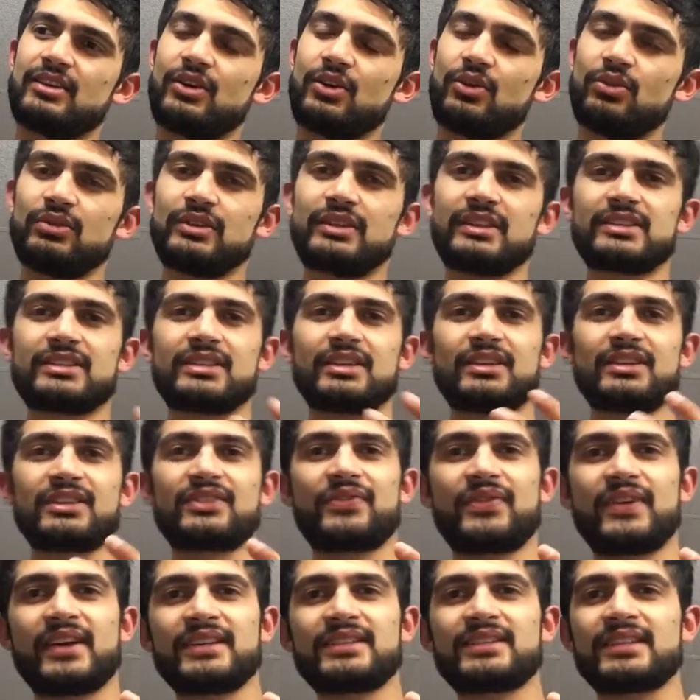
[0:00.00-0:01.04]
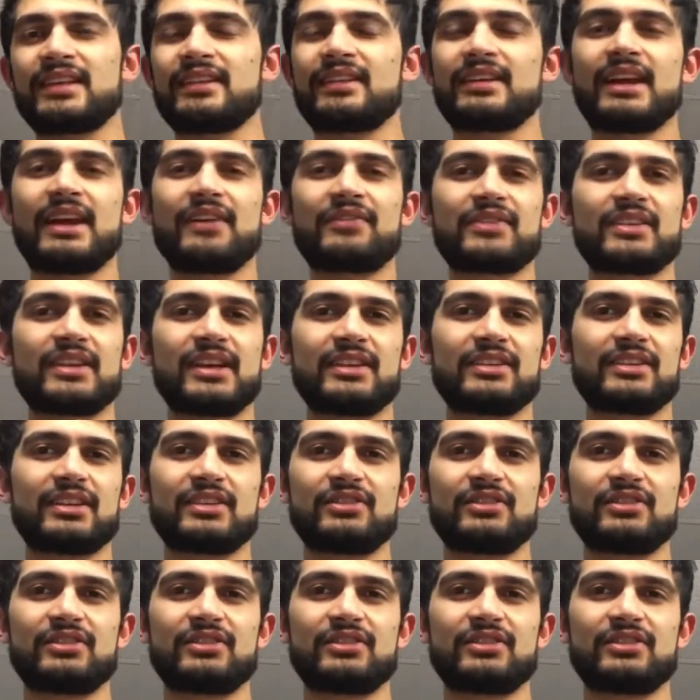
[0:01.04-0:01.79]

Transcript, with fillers: only until it's fixed, and then after that,